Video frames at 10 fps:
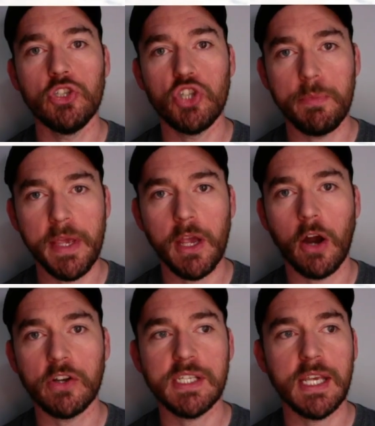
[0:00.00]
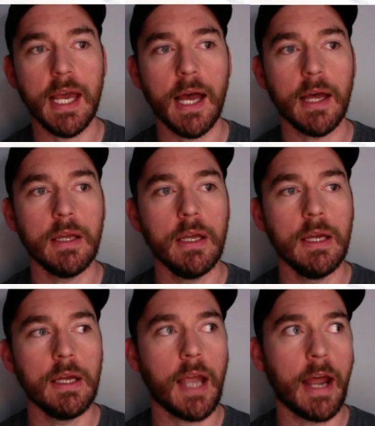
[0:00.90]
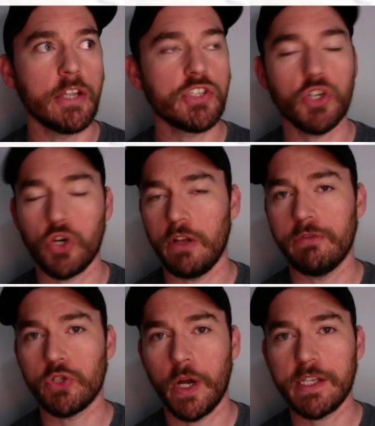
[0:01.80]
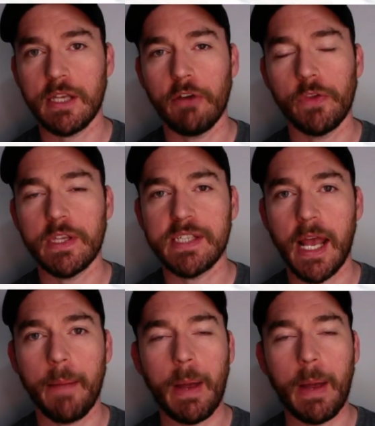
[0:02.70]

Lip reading: Jimmy Garcia kind of circle of trust there for the setup.